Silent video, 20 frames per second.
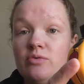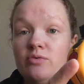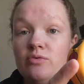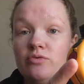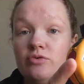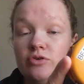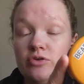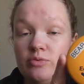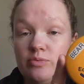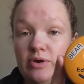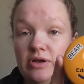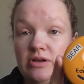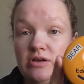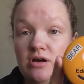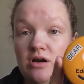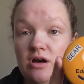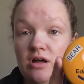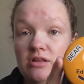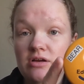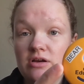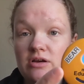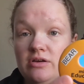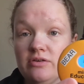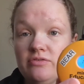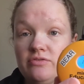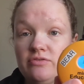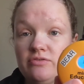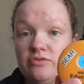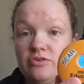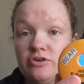for the red collar
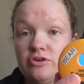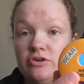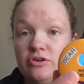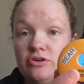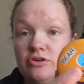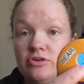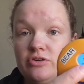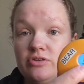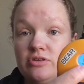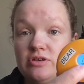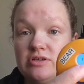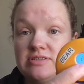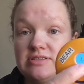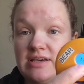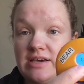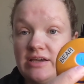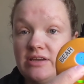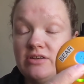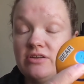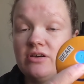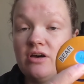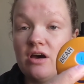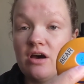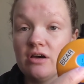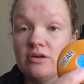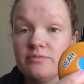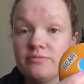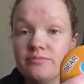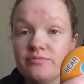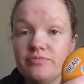for the second
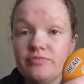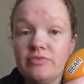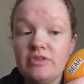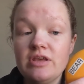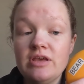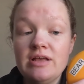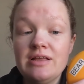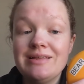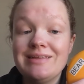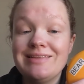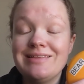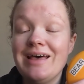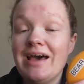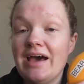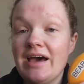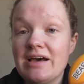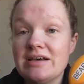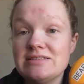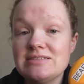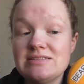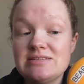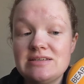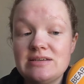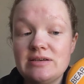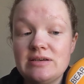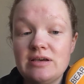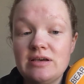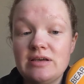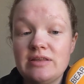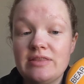dog, that
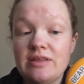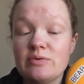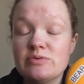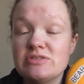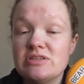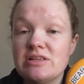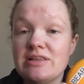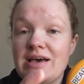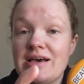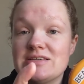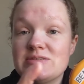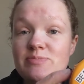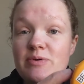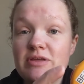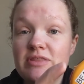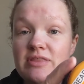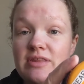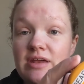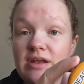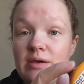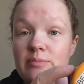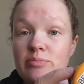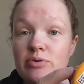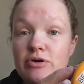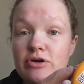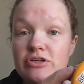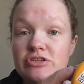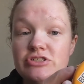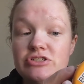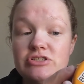was the last button that I
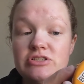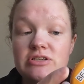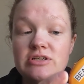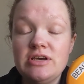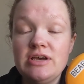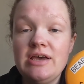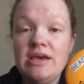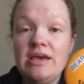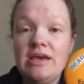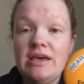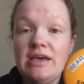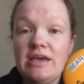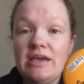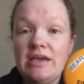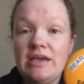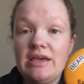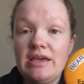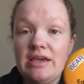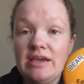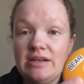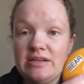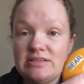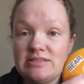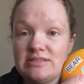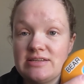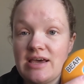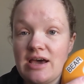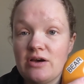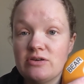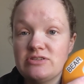pushed, it is
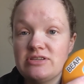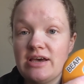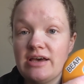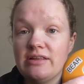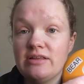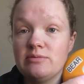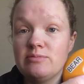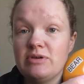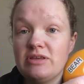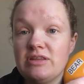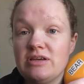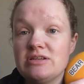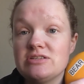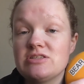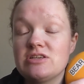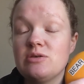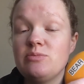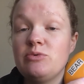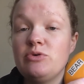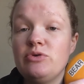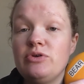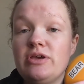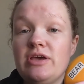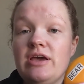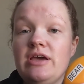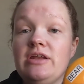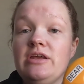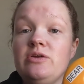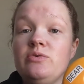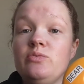now telling me that it's
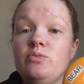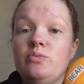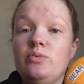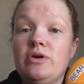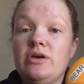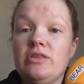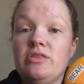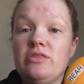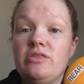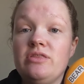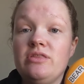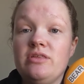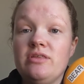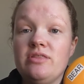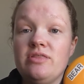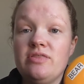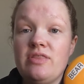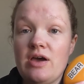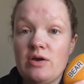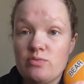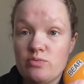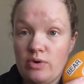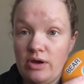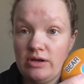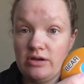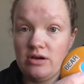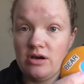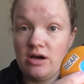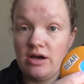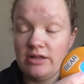communicating with that
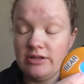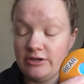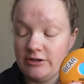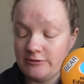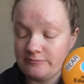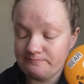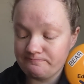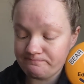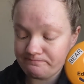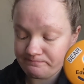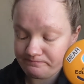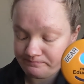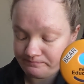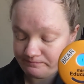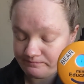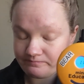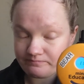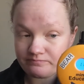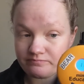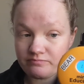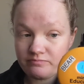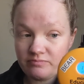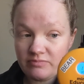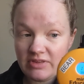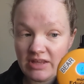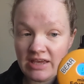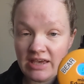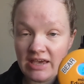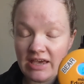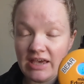red collar.
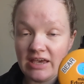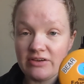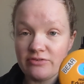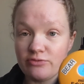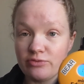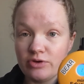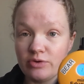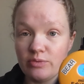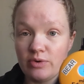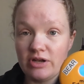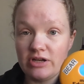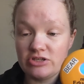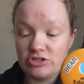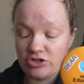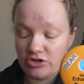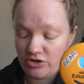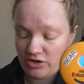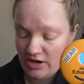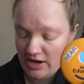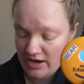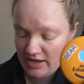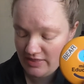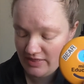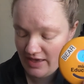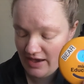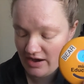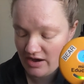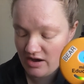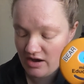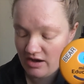If we want to turn on
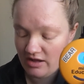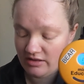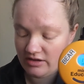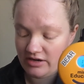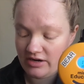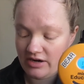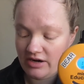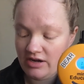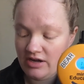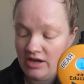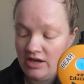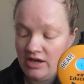that collar